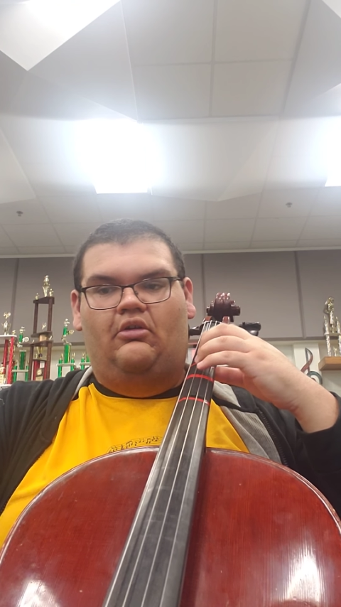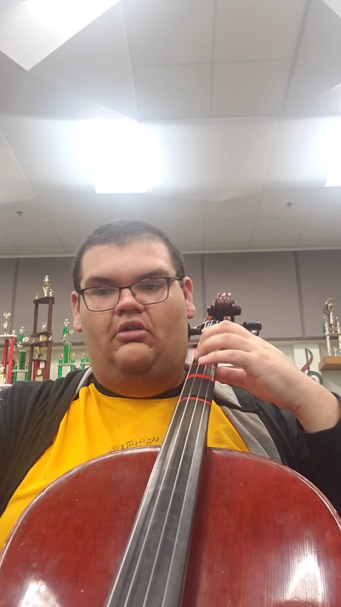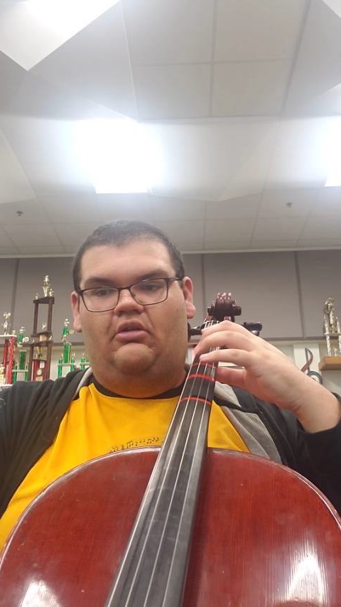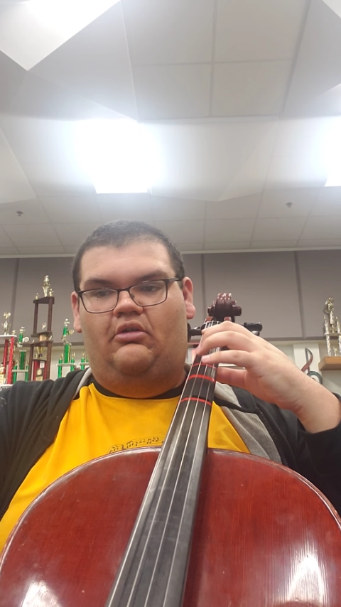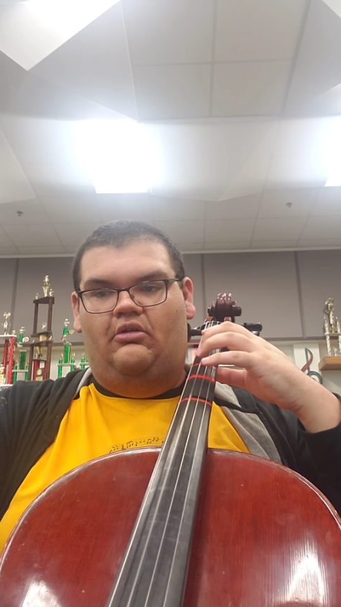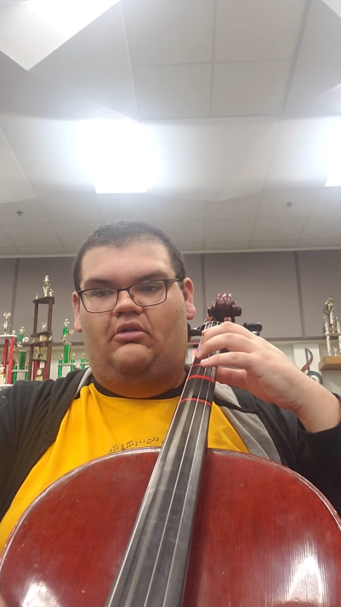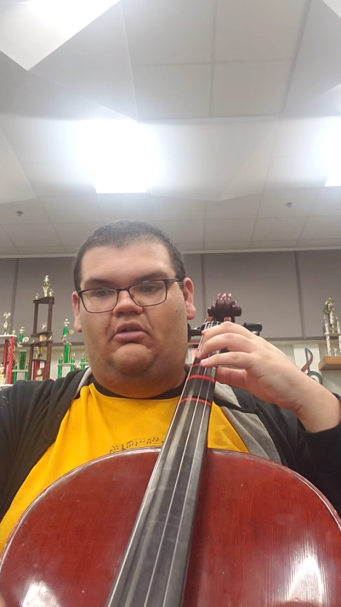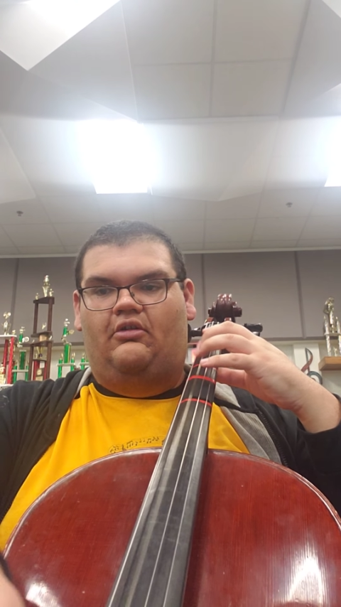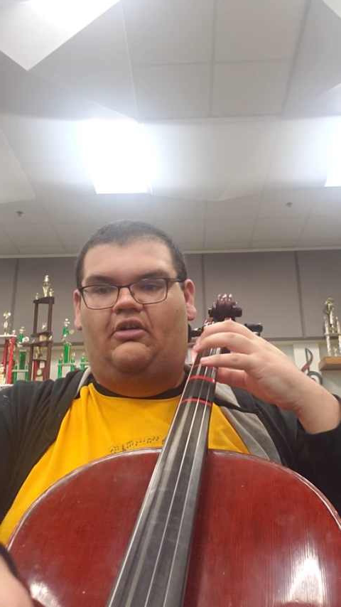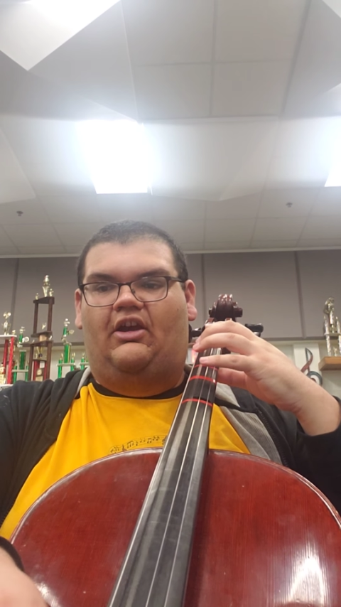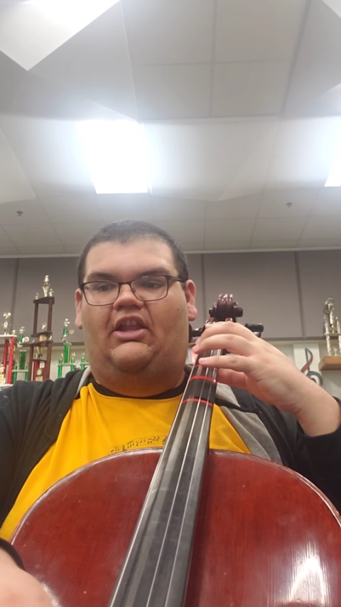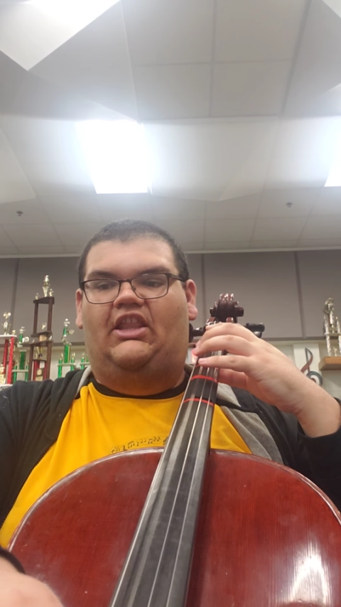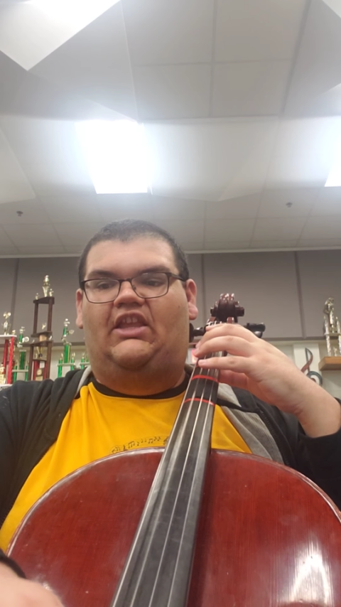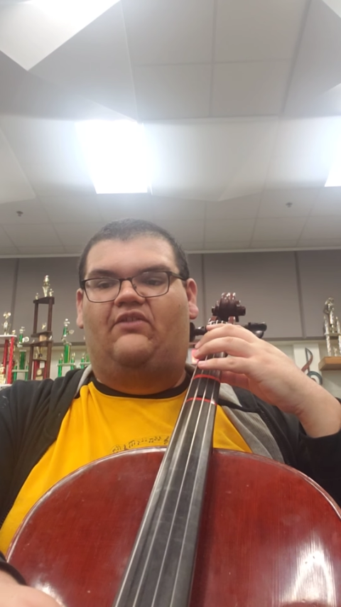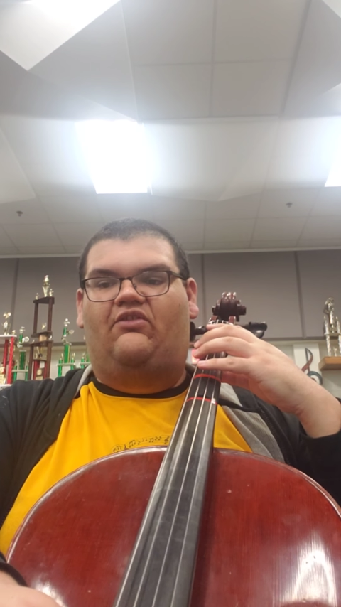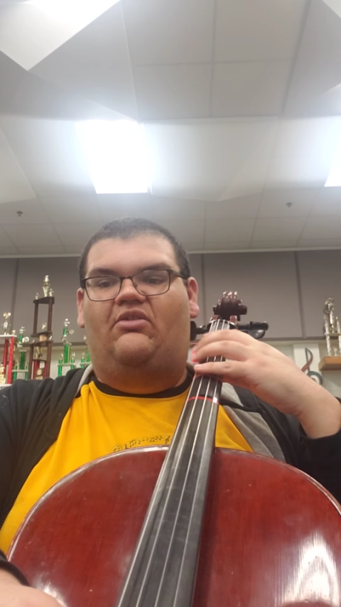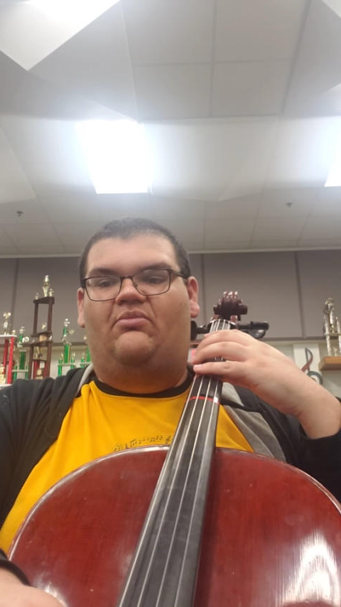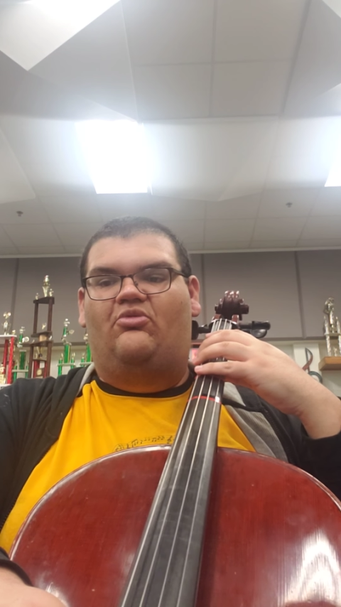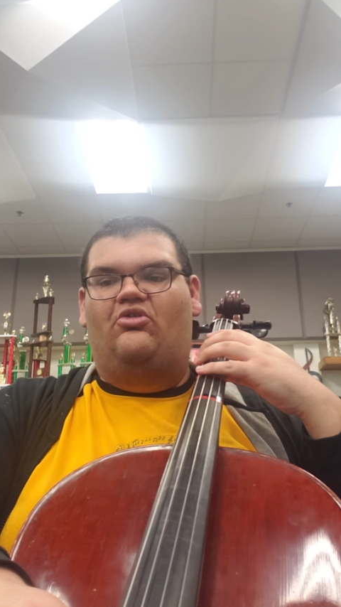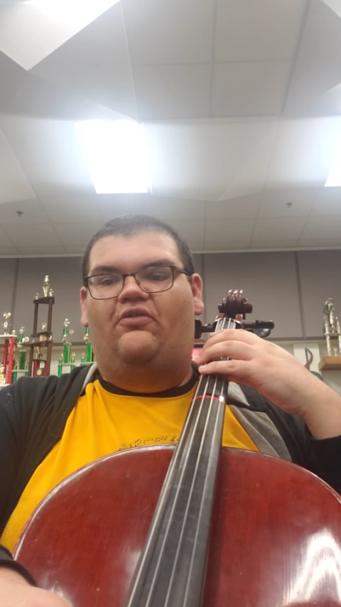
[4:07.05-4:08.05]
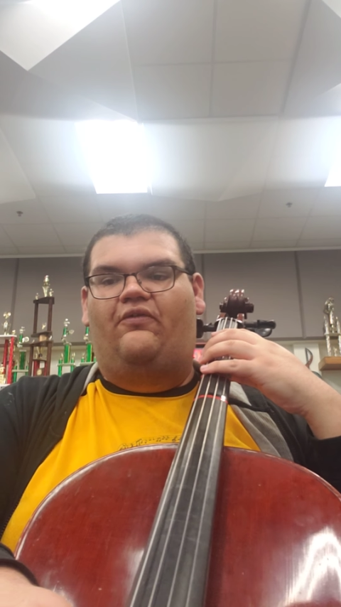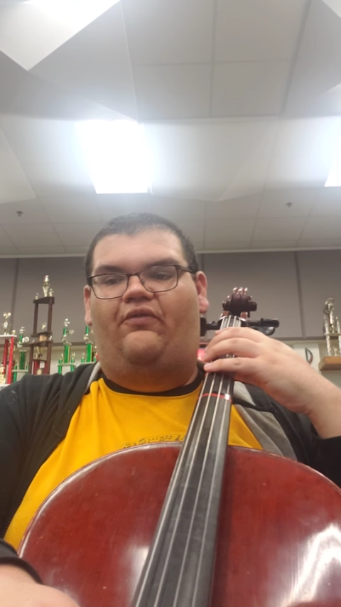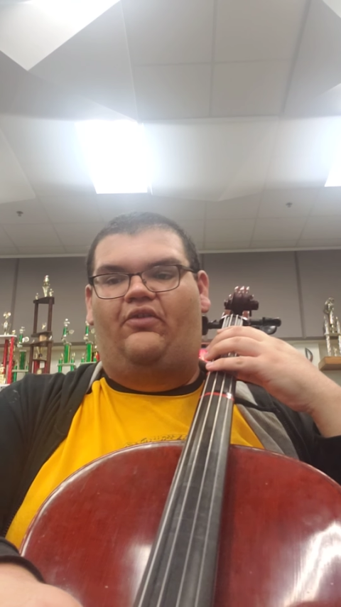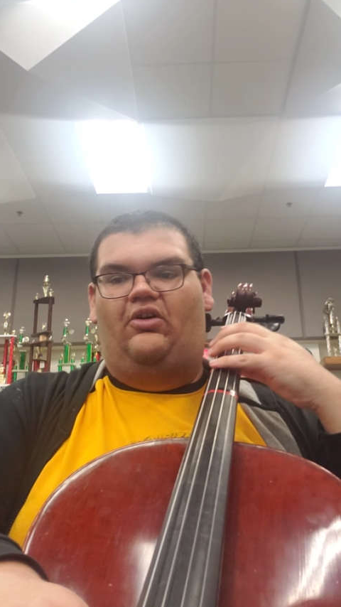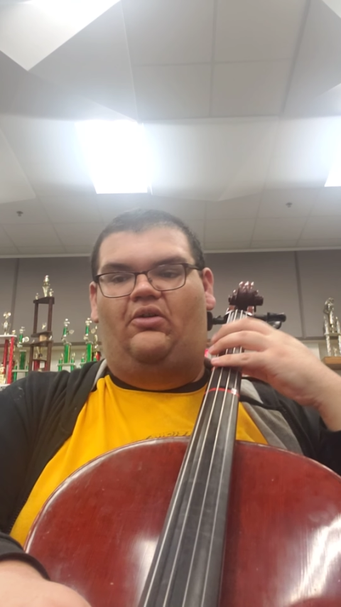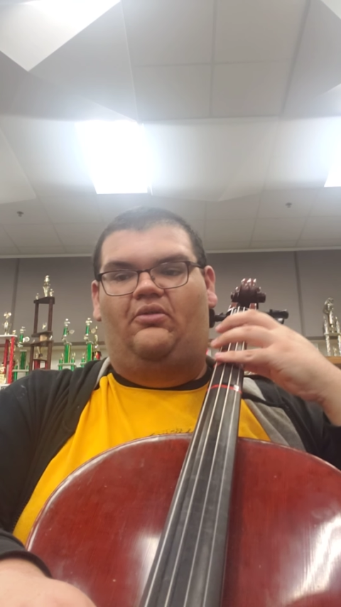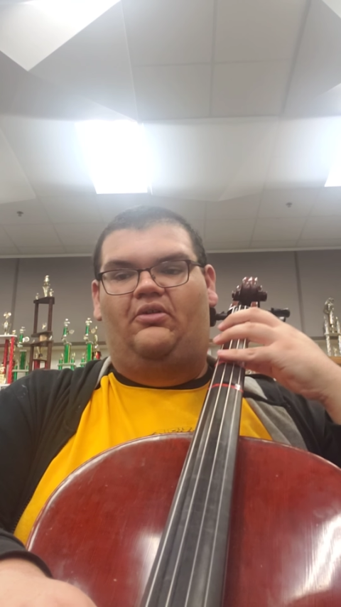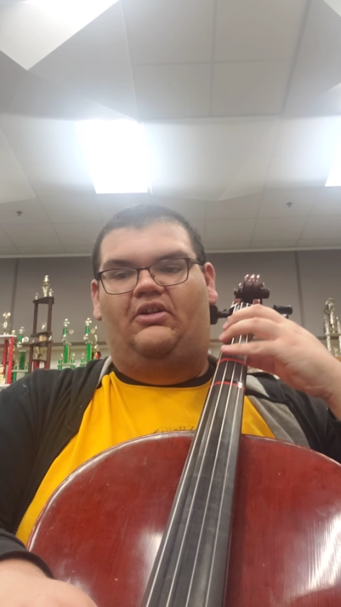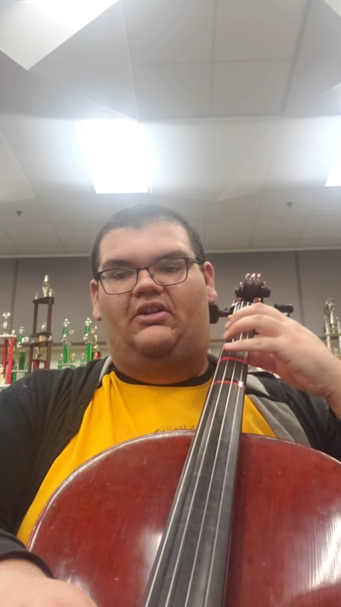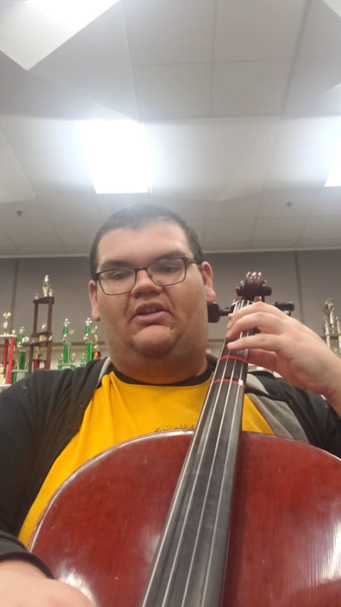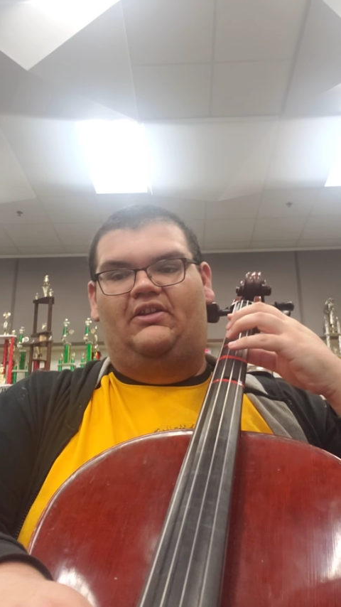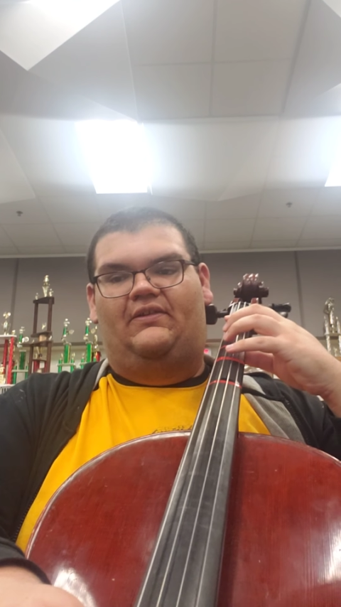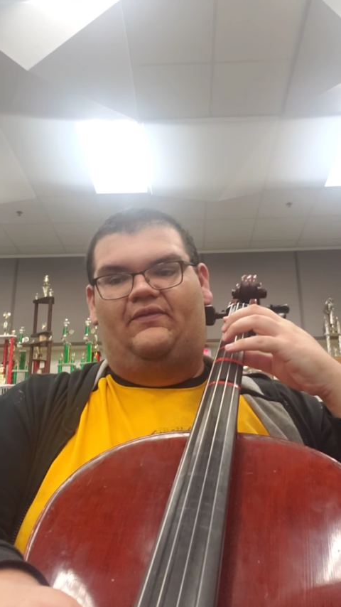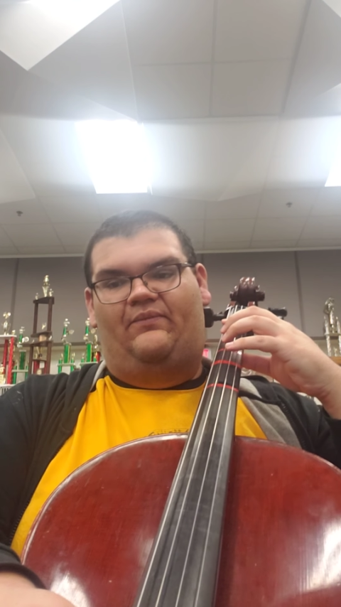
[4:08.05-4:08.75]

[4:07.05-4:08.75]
And then we move forward.